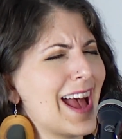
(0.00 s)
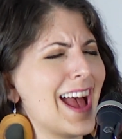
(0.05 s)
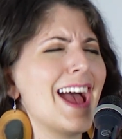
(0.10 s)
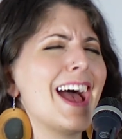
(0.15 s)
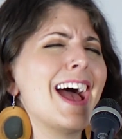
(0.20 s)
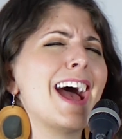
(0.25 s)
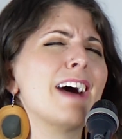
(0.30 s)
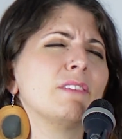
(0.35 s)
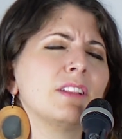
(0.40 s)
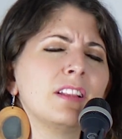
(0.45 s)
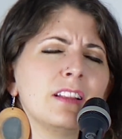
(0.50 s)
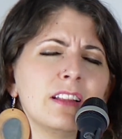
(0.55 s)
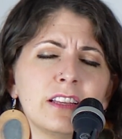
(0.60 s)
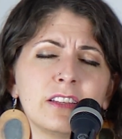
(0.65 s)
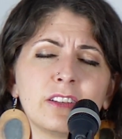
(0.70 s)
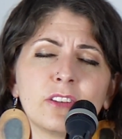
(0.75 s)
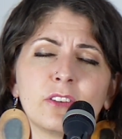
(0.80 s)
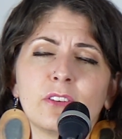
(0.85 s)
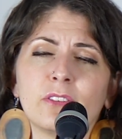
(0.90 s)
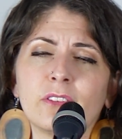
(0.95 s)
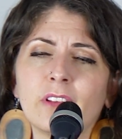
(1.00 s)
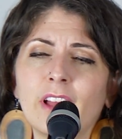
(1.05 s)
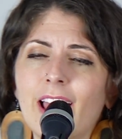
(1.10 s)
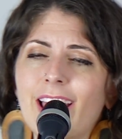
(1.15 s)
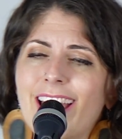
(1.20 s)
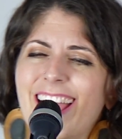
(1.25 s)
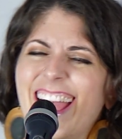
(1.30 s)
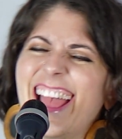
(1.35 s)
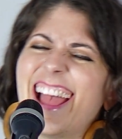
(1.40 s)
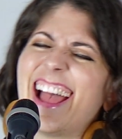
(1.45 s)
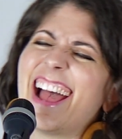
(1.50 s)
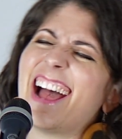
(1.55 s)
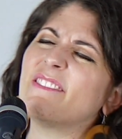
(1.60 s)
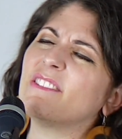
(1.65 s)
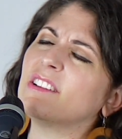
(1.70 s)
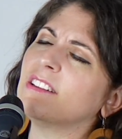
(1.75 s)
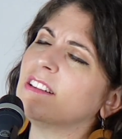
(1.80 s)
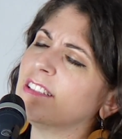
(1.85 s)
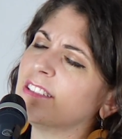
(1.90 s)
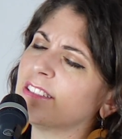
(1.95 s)

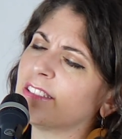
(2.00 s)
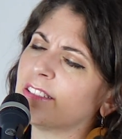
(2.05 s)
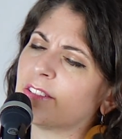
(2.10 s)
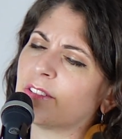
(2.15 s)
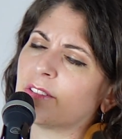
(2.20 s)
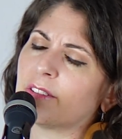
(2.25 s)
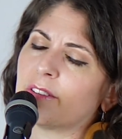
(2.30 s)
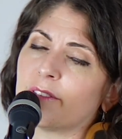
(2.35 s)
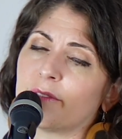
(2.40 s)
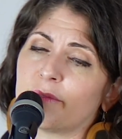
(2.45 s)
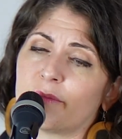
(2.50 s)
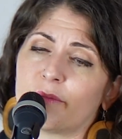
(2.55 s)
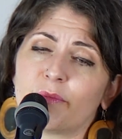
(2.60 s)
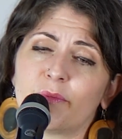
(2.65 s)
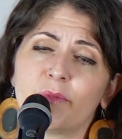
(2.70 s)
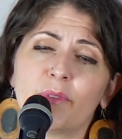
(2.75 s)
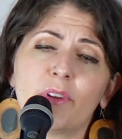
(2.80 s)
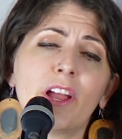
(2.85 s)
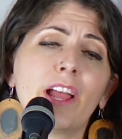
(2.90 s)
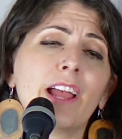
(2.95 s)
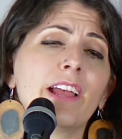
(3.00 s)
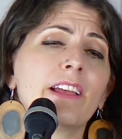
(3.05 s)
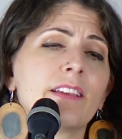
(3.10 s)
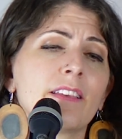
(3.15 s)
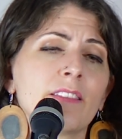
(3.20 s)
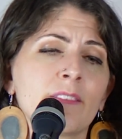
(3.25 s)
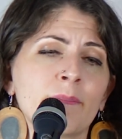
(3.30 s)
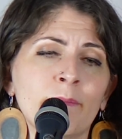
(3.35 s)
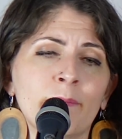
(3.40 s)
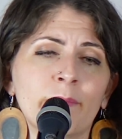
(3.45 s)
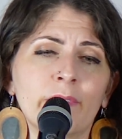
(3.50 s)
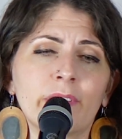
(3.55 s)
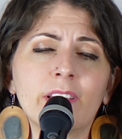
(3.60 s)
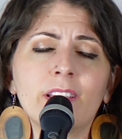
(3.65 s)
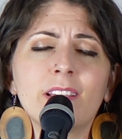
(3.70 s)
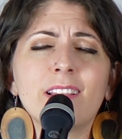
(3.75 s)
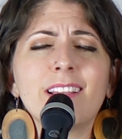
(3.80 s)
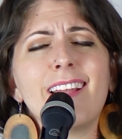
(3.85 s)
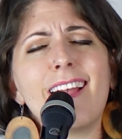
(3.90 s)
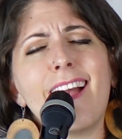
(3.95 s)
Have a little faith in
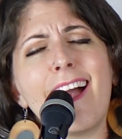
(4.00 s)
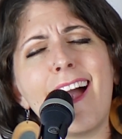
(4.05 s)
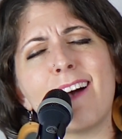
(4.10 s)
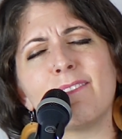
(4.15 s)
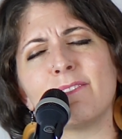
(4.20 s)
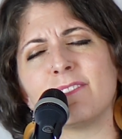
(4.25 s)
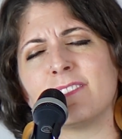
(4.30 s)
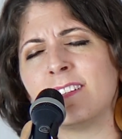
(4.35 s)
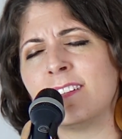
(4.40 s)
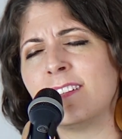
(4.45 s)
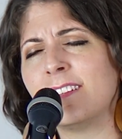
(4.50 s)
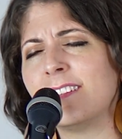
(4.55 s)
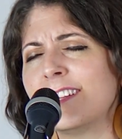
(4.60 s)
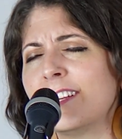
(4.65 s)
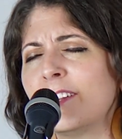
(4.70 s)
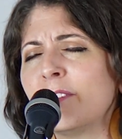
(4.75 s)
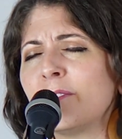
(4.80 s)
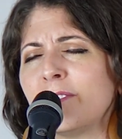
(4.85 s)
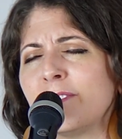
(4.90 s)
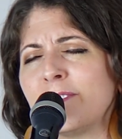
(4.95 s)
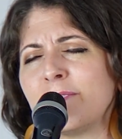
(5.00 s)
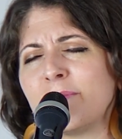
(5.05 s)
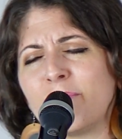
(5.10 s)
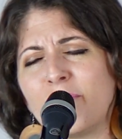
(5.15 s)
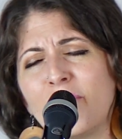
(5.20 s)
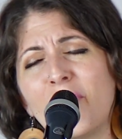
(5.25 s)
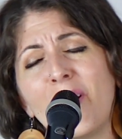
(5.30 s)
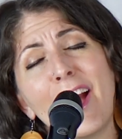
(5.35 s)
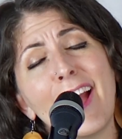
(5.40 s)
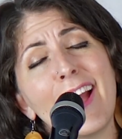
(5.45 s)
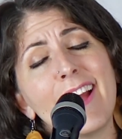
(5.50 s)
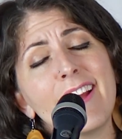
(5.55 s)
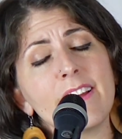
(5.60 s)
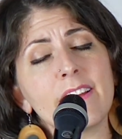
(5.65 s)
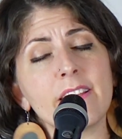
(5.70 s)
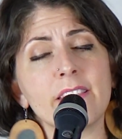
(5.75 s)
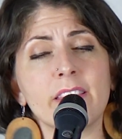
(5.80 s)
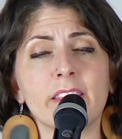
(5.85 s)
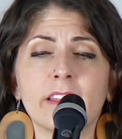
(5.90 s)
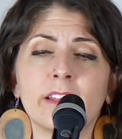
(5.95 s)
me. Have a little
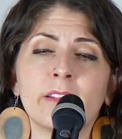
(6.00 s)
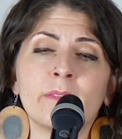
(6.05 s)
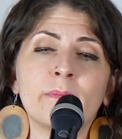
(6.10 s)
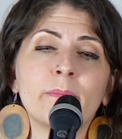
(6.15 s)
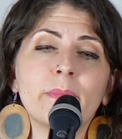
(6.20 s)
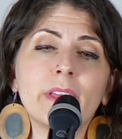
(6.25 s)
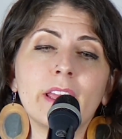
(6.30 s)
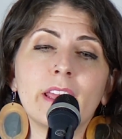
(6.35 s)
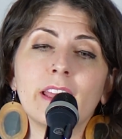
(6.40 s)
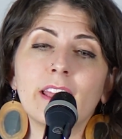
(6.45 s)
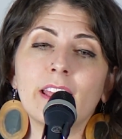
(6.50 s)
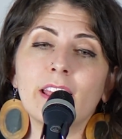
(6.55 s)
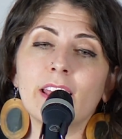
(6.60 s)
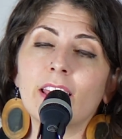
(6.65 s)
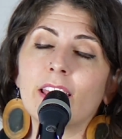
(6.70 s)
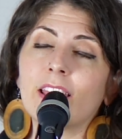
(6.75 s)
faith in me.